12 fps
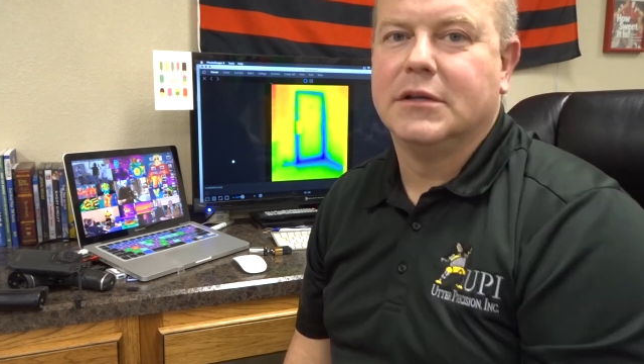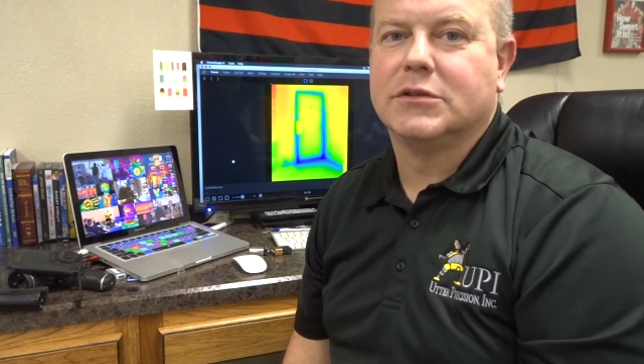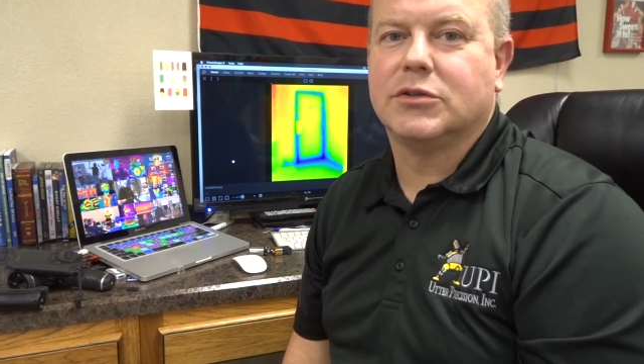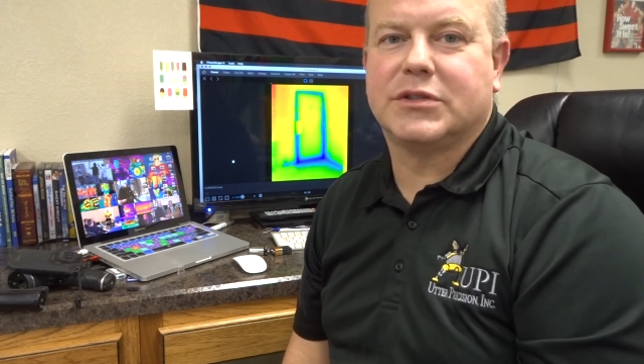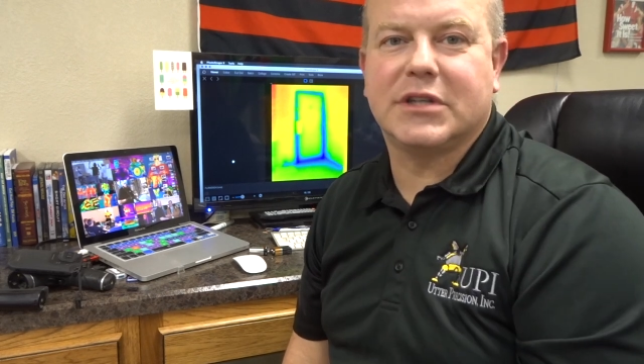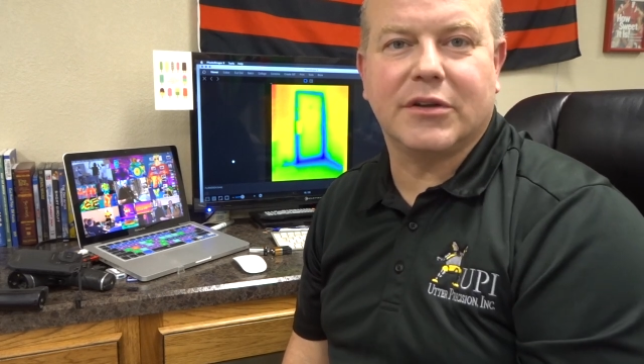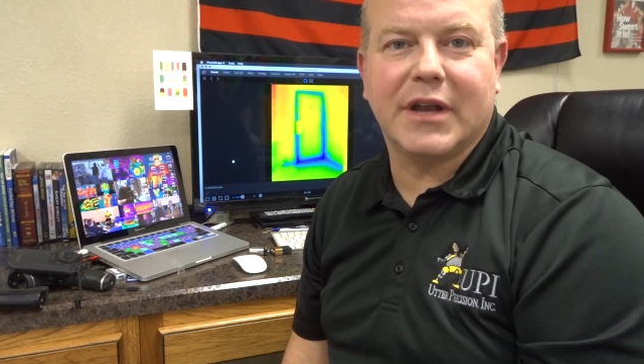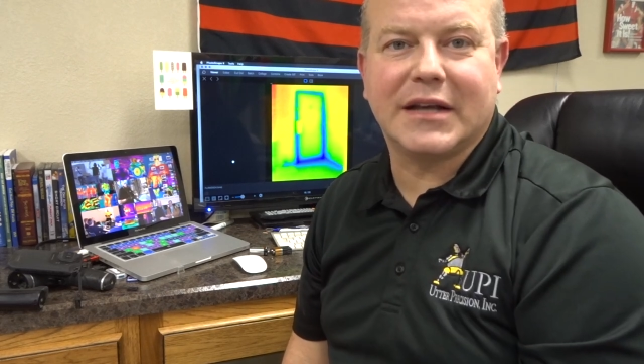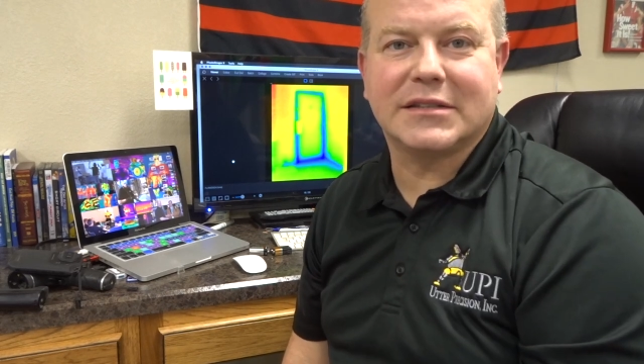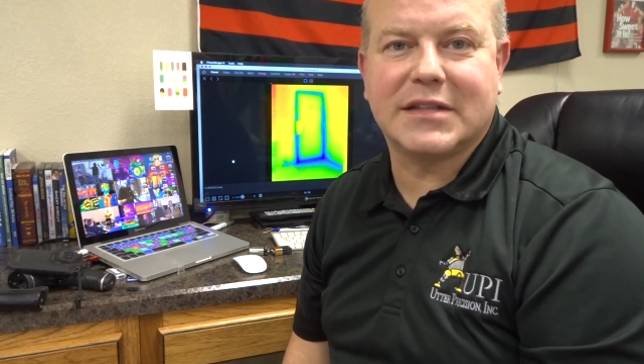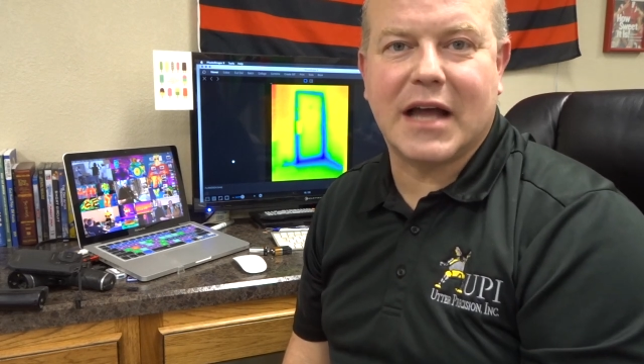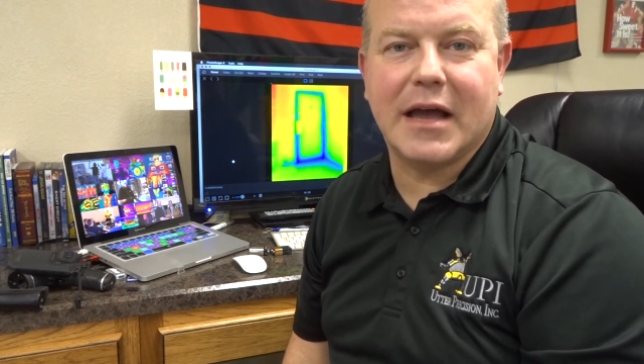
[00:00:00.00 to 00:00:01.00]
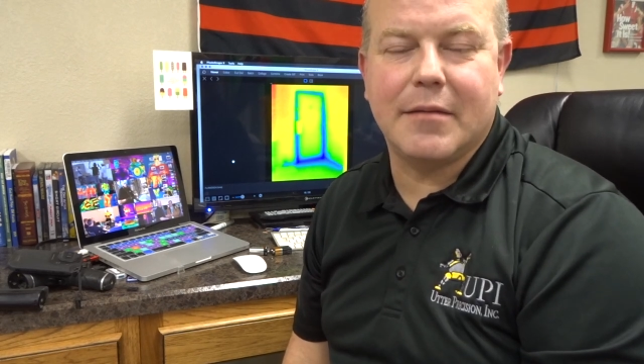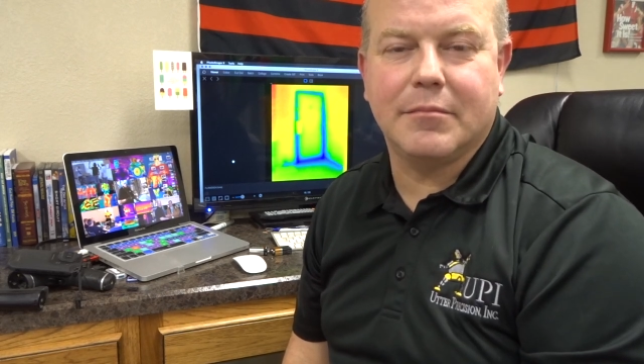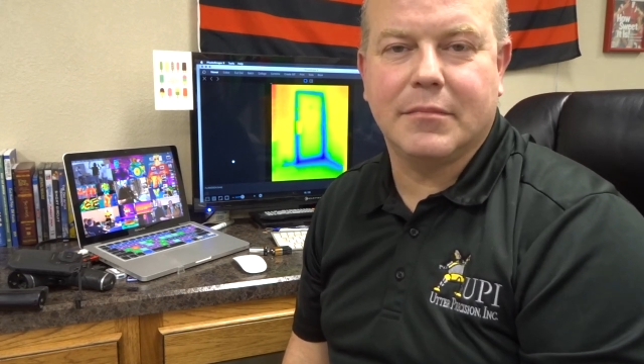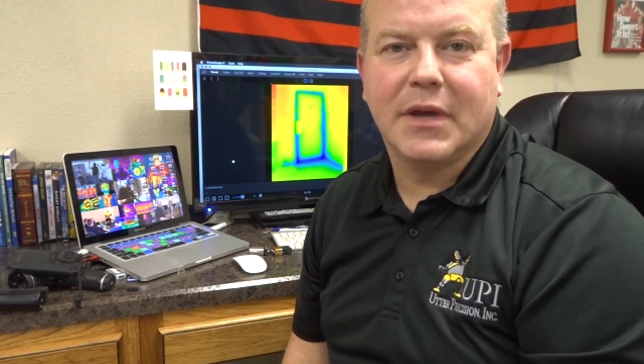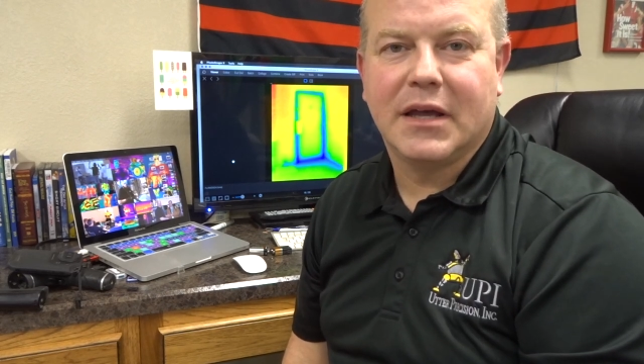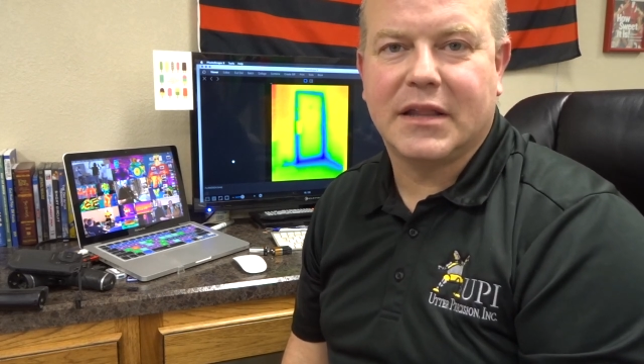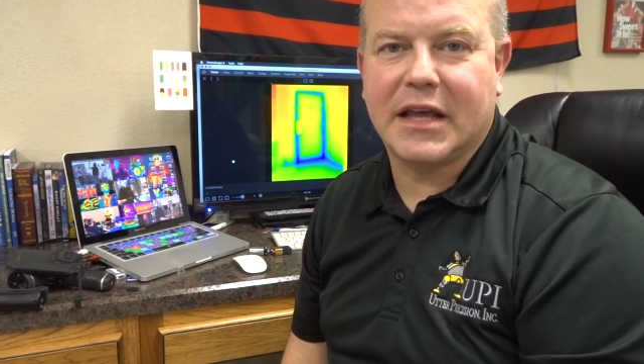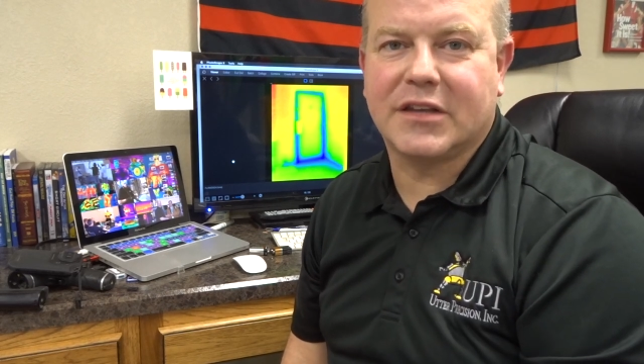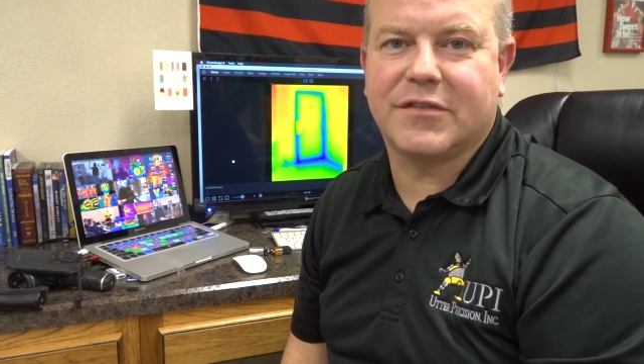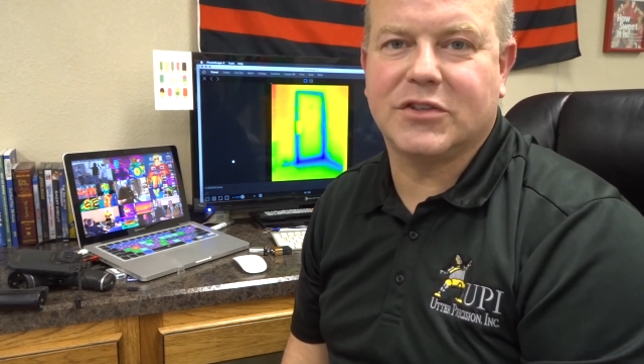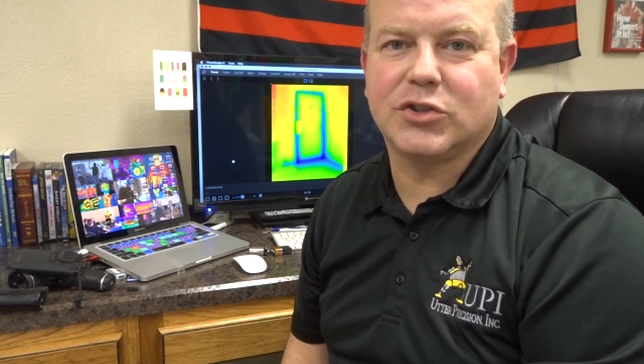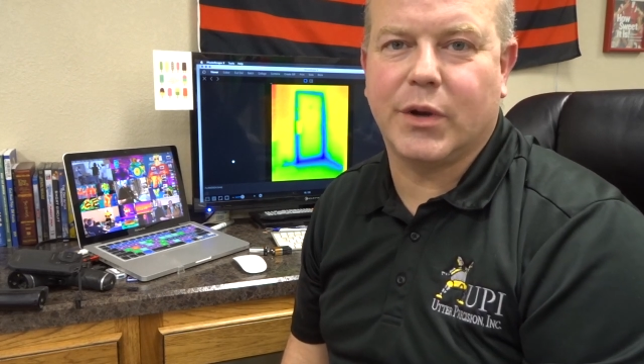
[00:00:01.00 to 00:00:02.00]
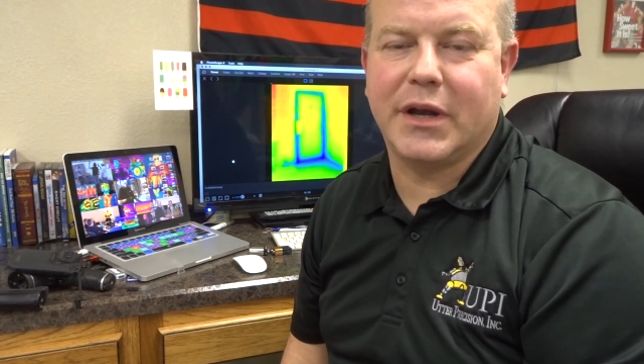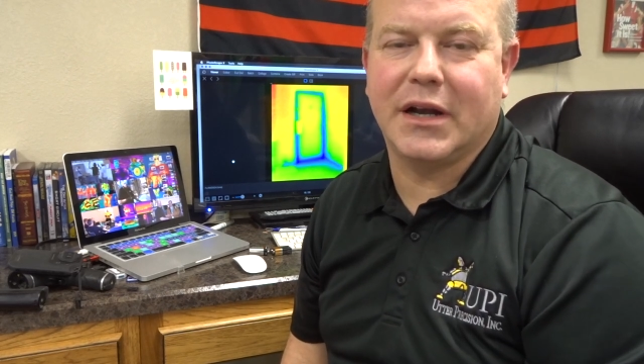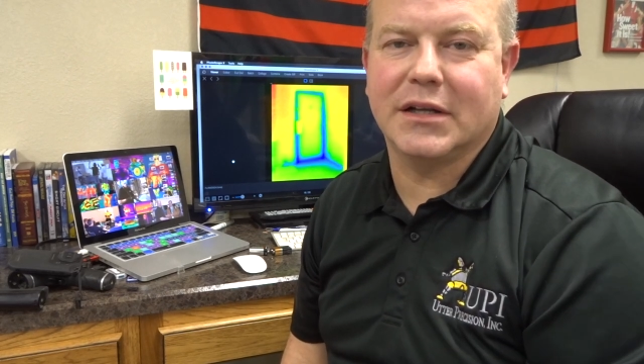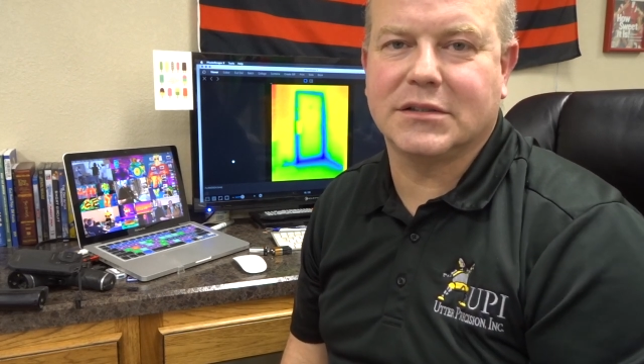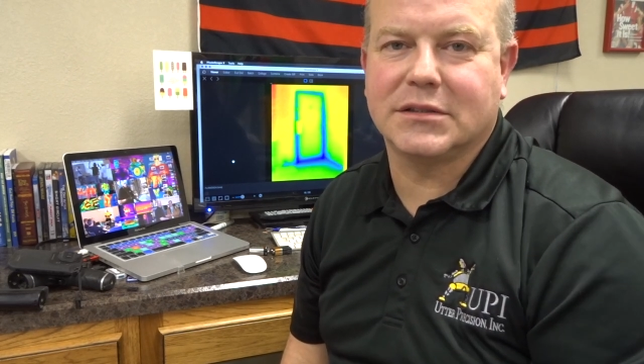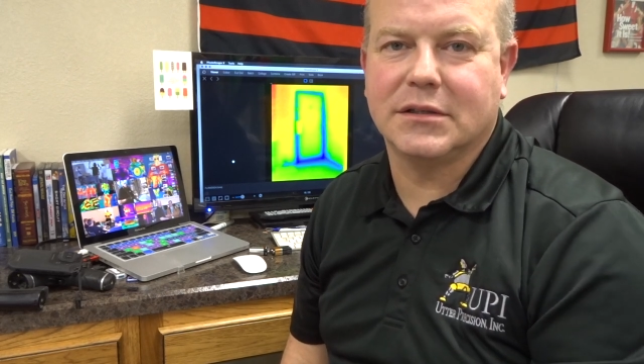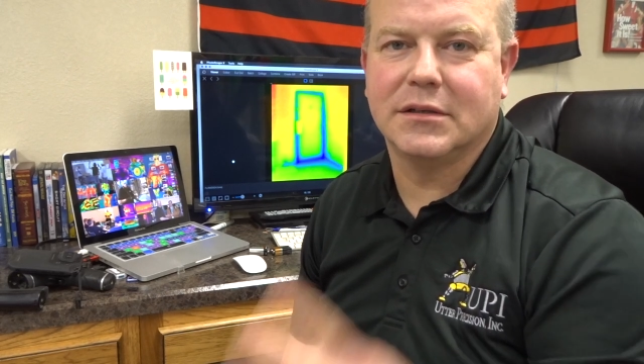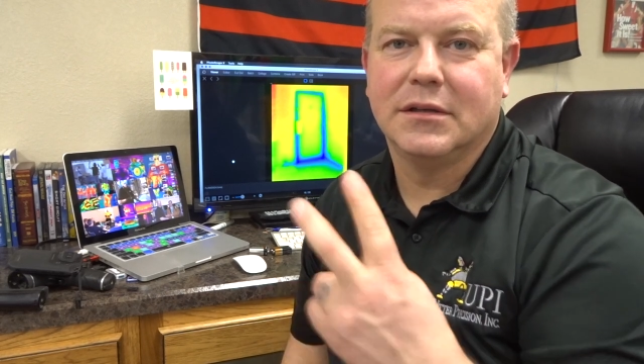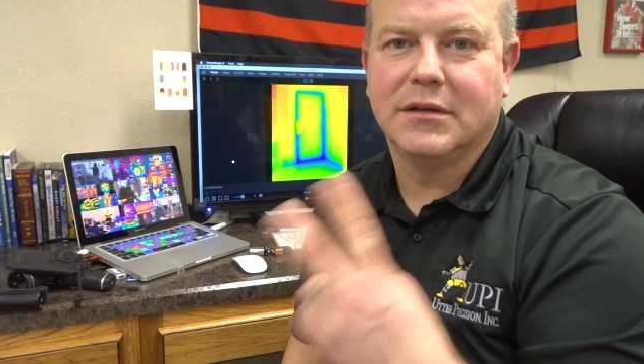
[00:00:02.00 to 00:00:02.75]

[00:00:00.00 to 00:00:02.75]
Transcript: So till next time, thanks for joining us,